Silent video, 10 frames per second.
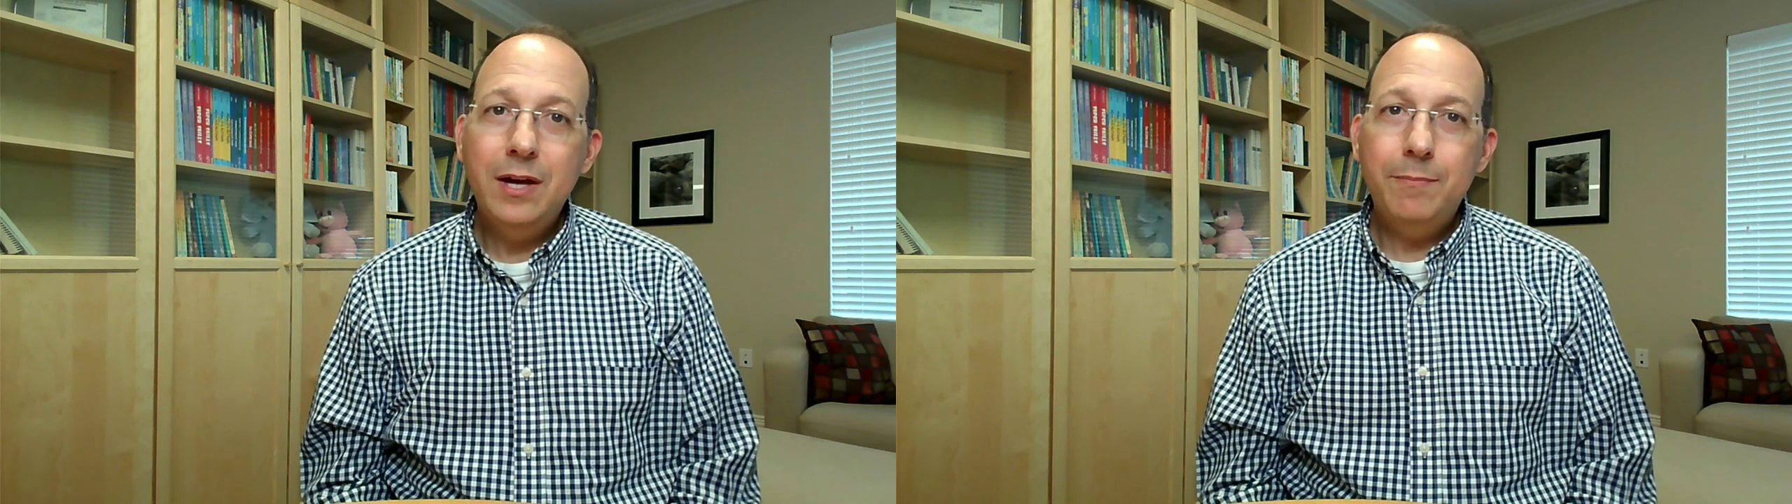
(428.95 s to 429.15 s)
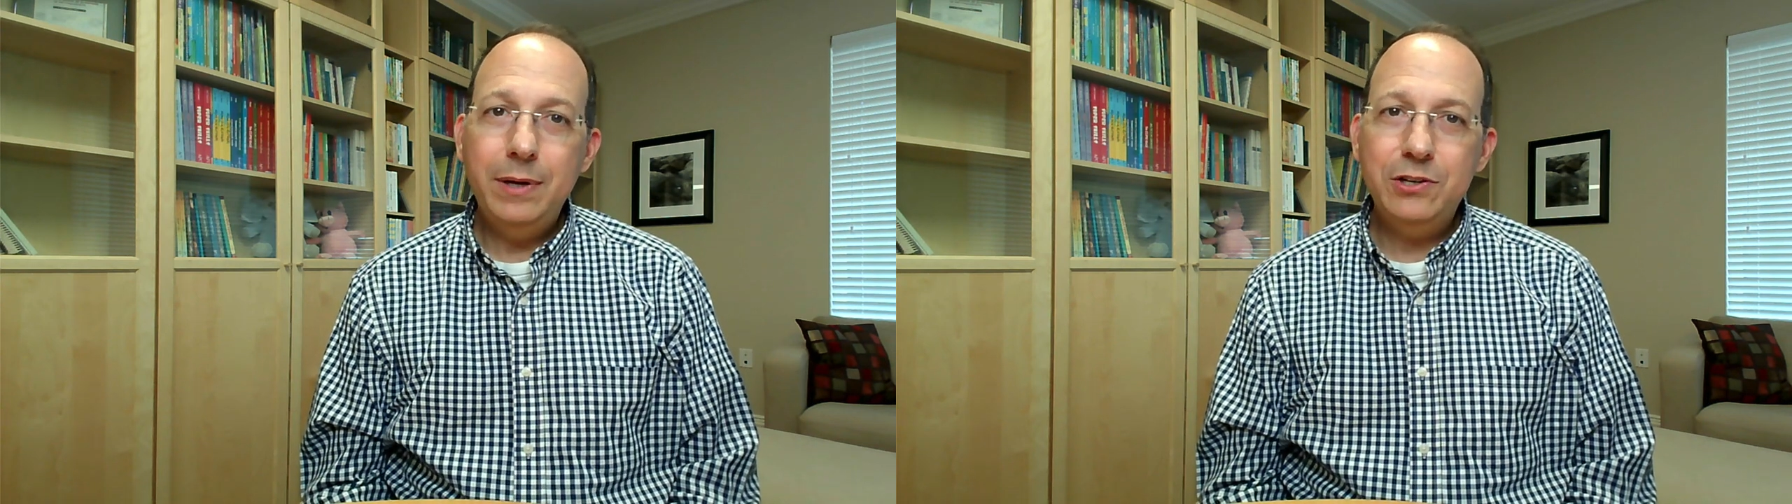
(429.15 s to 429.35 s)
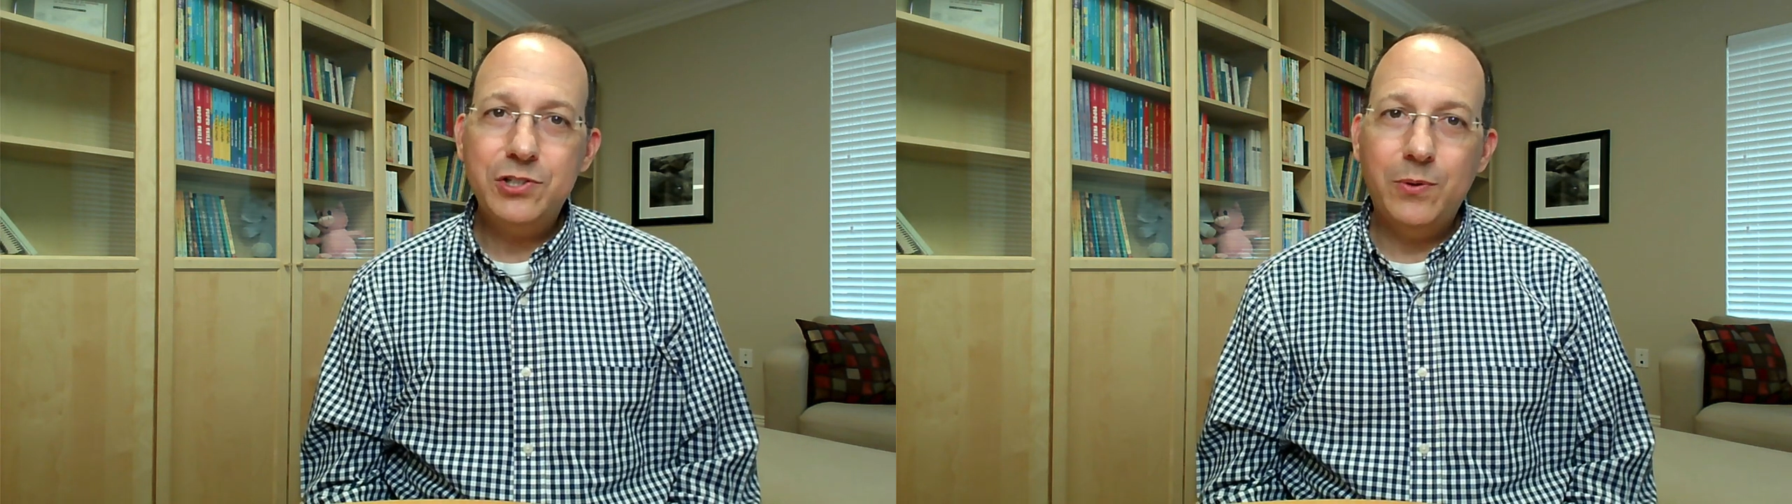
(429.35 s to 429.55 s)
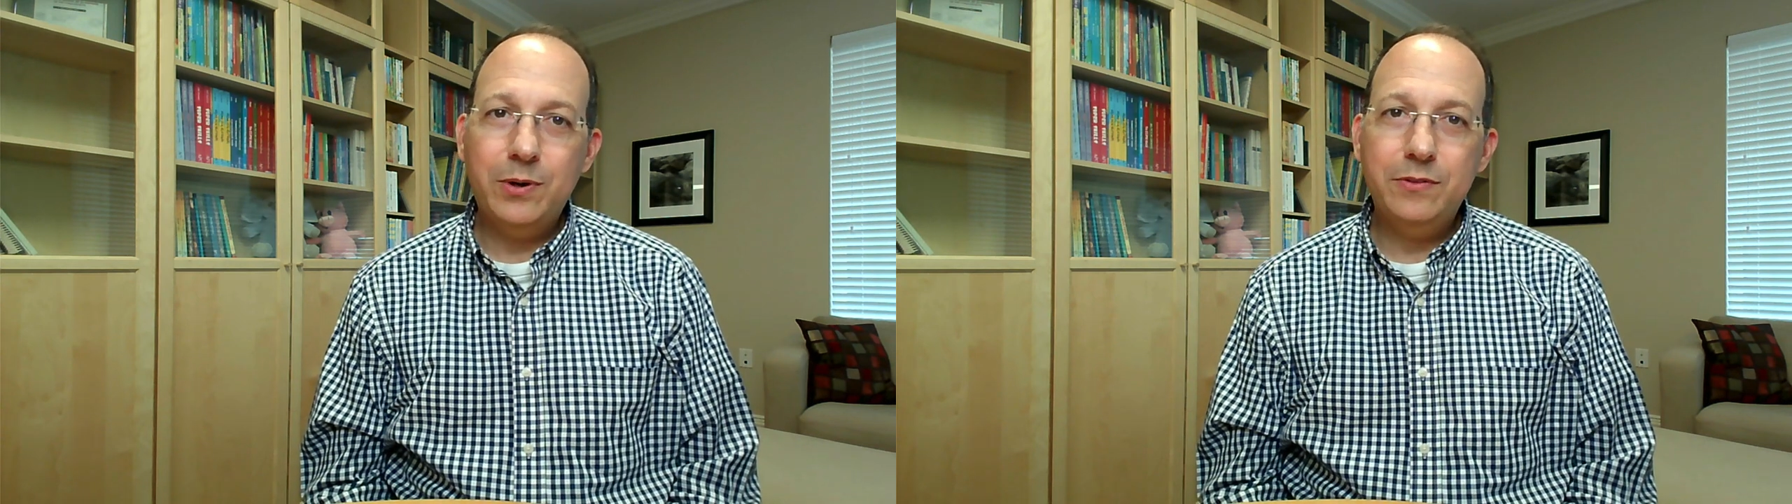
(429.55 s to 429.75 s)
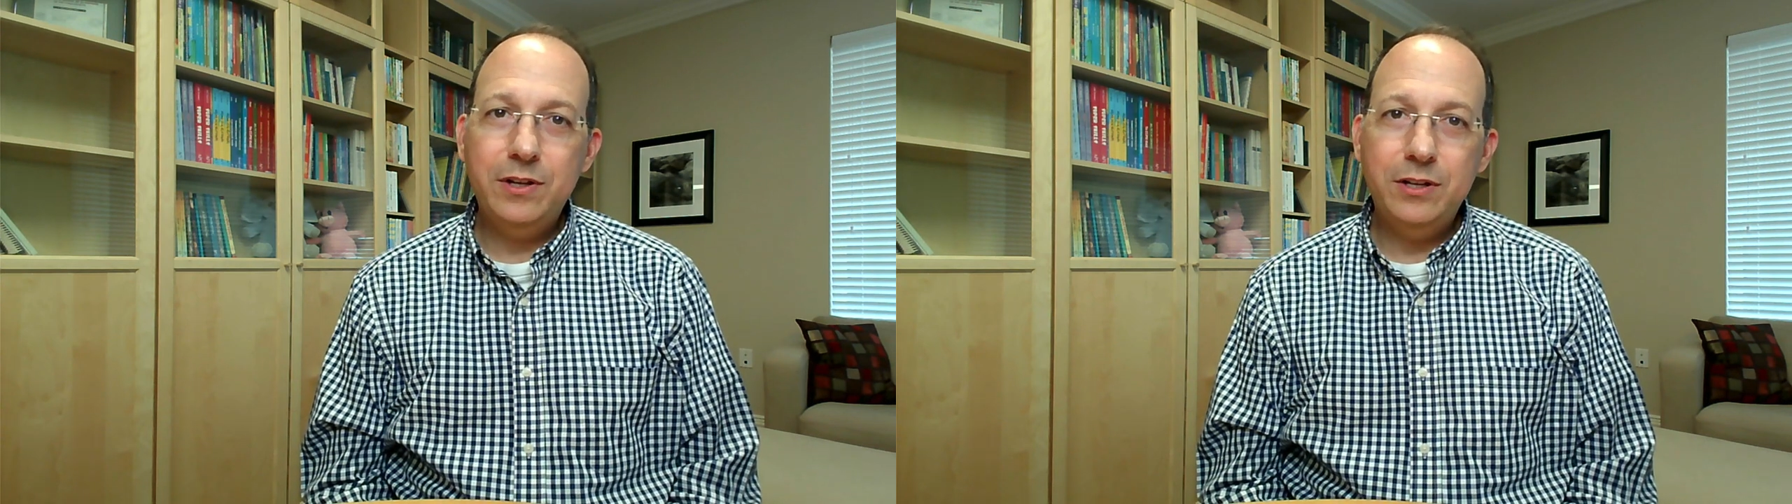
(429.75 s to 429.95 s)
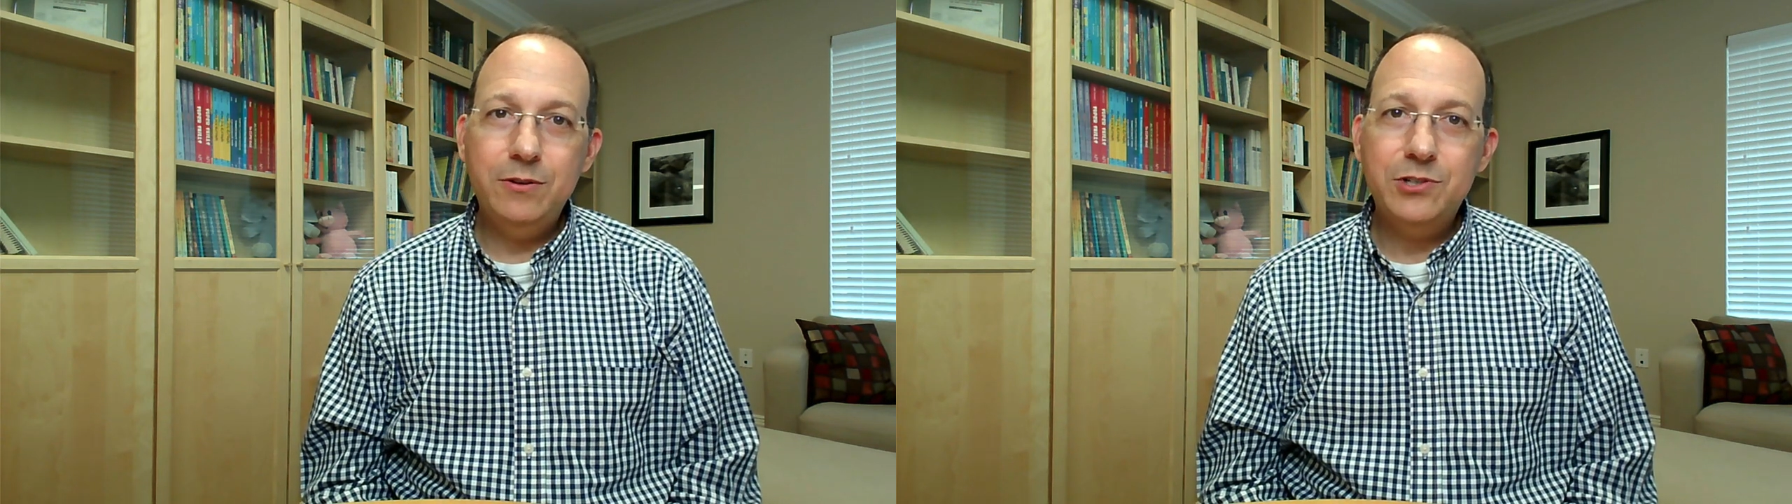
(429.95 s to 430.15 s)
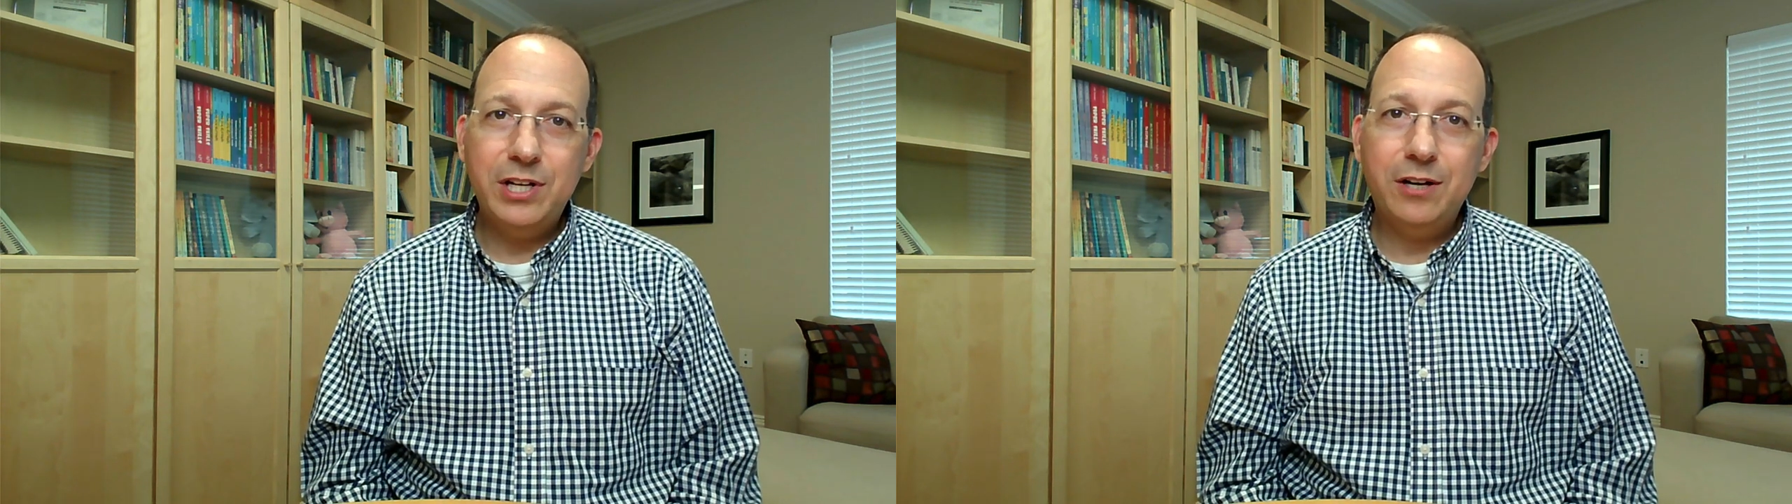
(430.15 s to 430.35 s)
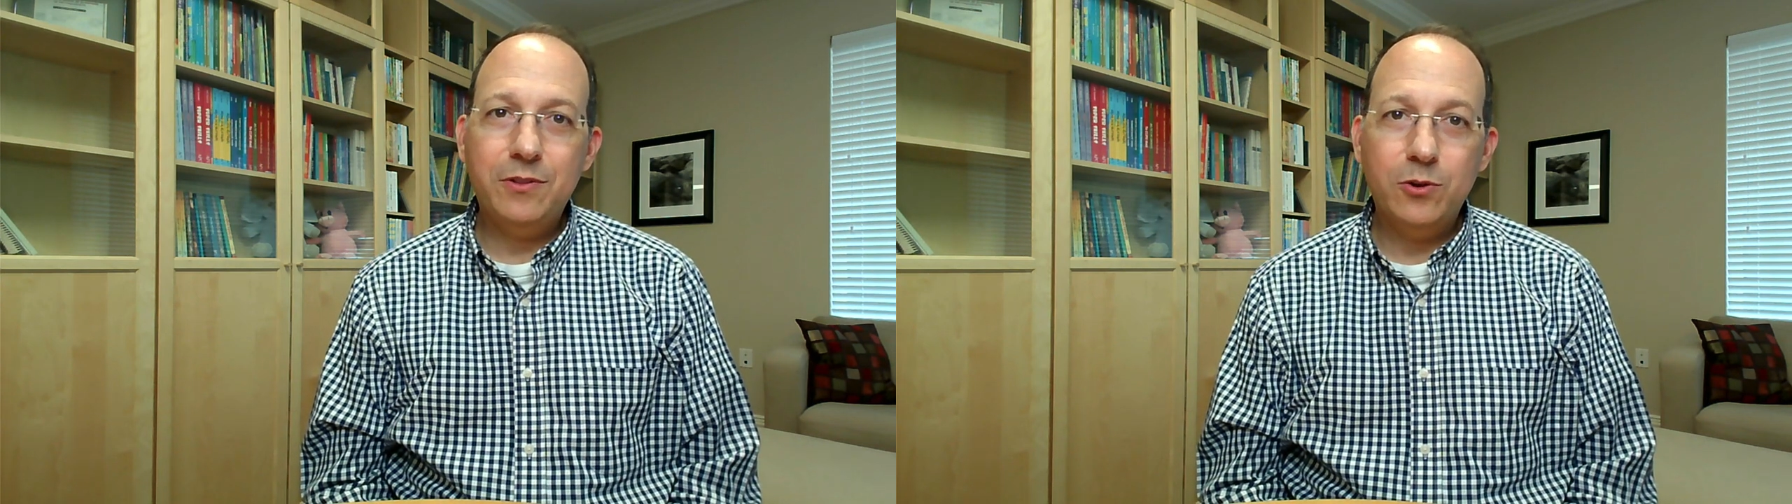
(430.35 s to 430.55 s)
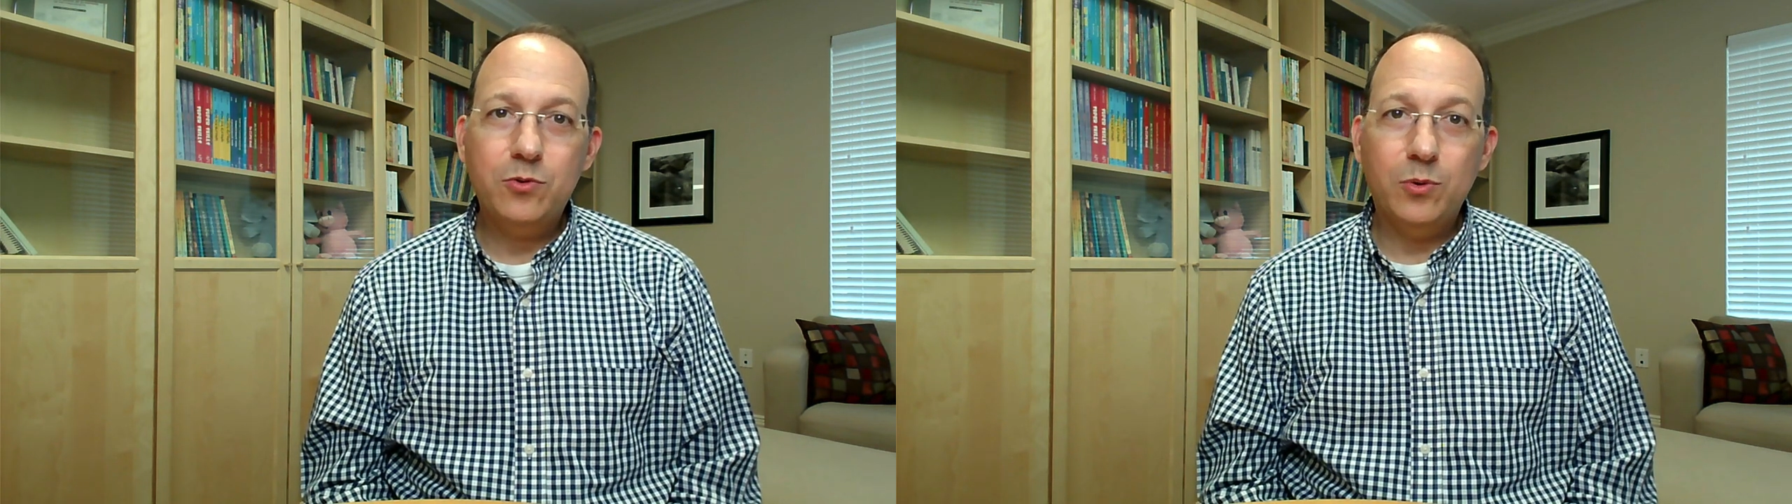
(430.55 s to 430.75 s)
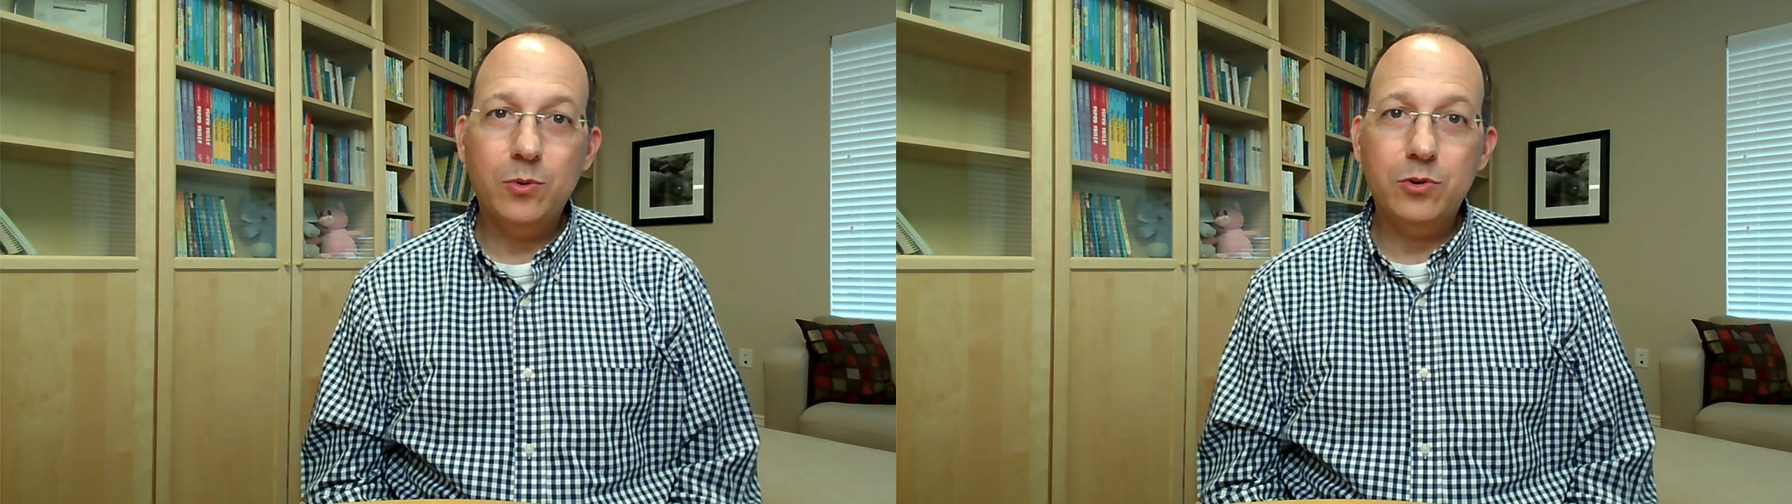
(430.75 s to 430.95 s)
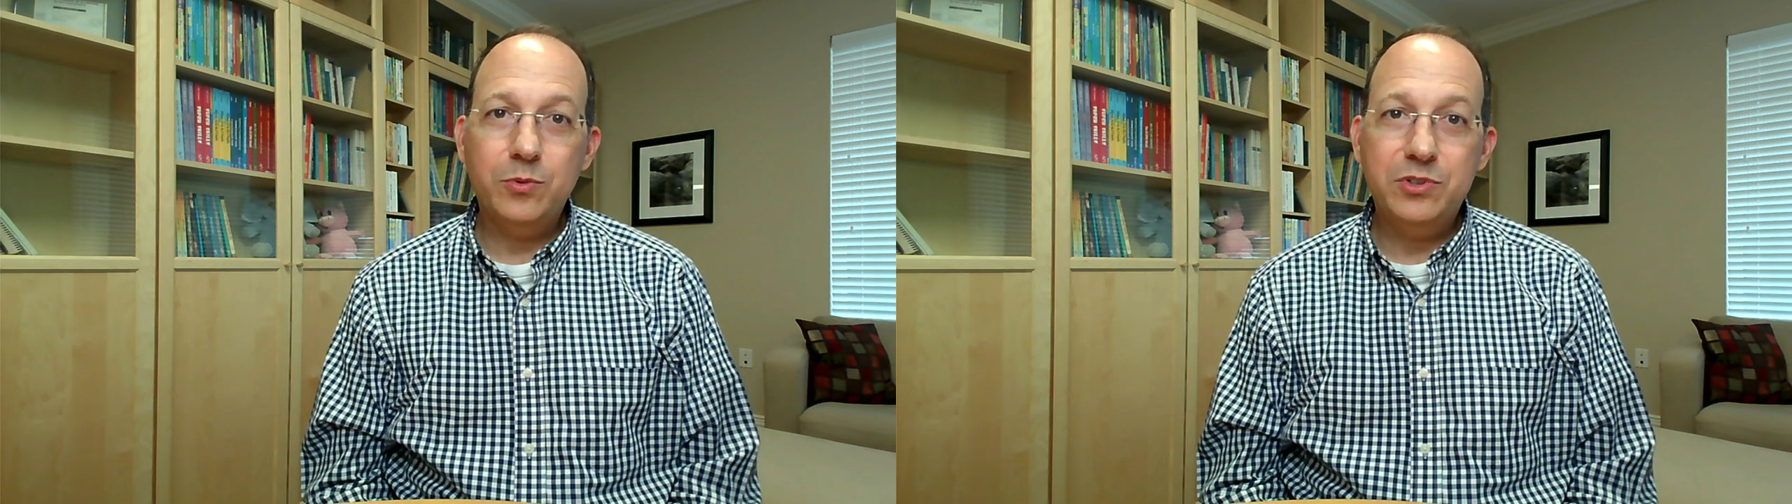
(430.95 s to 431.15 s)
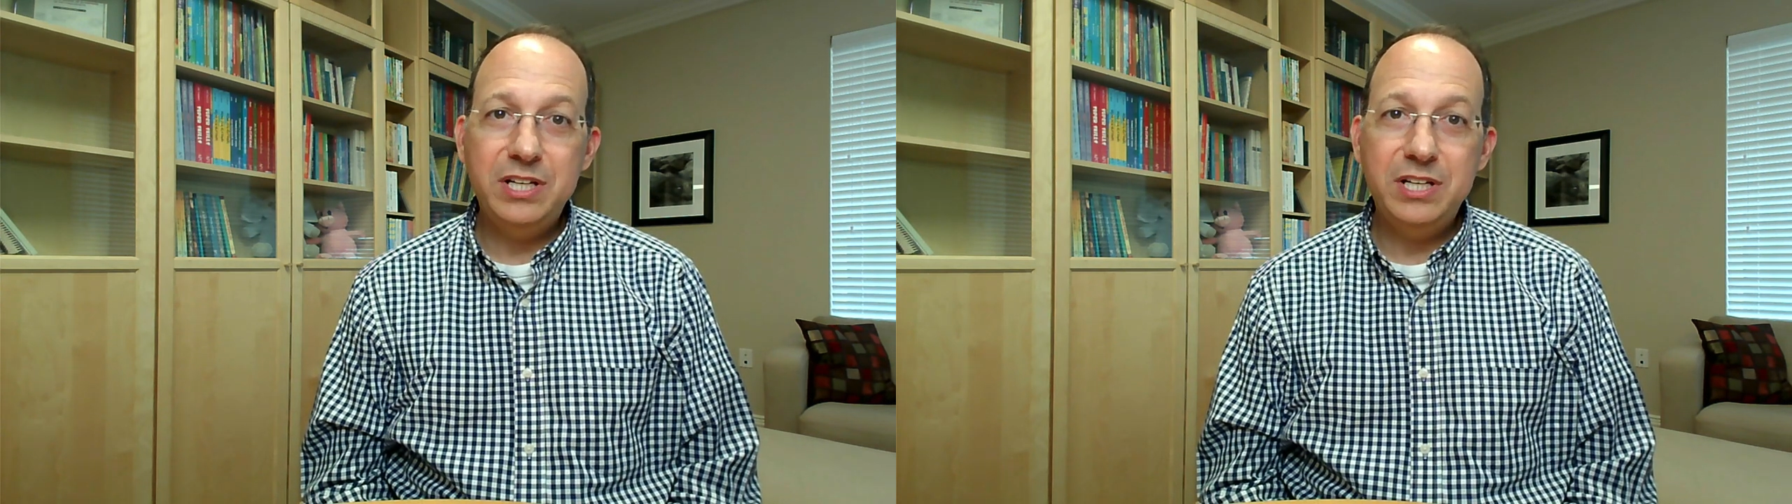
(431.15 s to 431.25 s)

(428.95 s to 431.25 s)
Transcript: be sure that you share those rules with